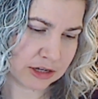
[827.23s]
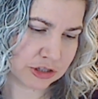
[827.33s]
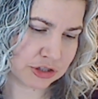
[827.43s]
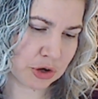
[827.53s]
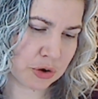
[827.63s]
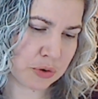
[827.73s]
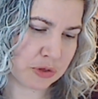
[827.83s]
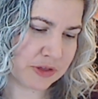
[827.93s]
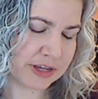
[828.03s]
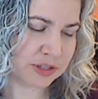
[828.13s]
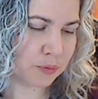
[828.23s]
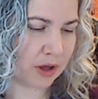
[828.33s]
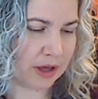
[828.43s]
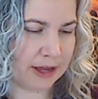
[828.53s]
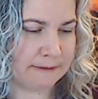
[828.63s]
So this
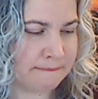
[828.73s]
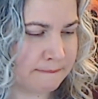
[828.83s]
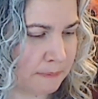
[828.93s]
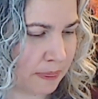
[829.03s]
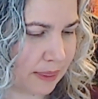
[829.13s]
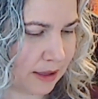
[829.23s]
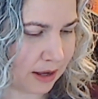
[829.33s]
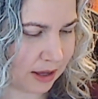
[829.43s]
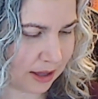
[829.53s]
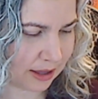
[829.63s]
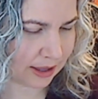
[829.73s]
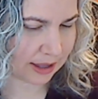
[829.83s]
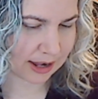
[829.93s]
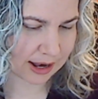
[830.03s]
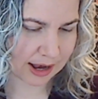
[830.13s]
one,
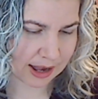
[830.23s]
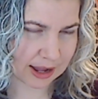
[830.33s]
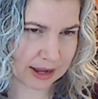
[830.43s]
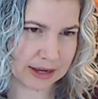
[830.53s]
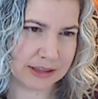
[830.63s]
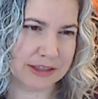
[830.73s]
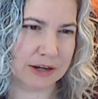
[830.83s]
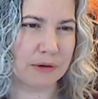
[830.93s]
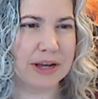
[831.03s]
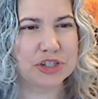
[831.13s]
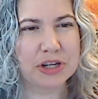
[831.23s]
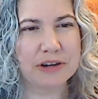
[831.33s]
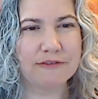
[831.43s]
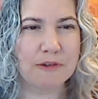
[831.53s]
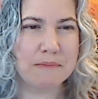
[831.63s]
the
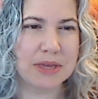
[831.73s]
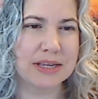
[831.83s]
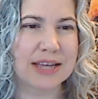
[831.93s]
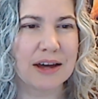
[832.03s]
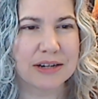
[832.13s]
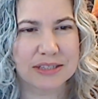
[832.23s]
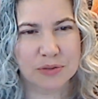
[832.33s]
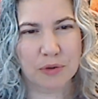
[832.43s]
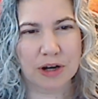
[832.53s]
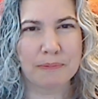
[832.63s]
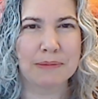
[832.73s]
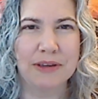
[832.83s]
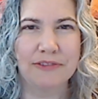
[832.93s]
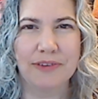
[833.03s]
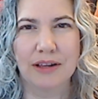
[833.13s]
question for me is, how does this work make
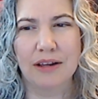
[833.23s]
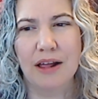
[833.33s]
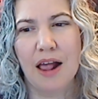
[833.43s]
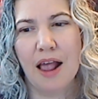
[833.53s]
me feel?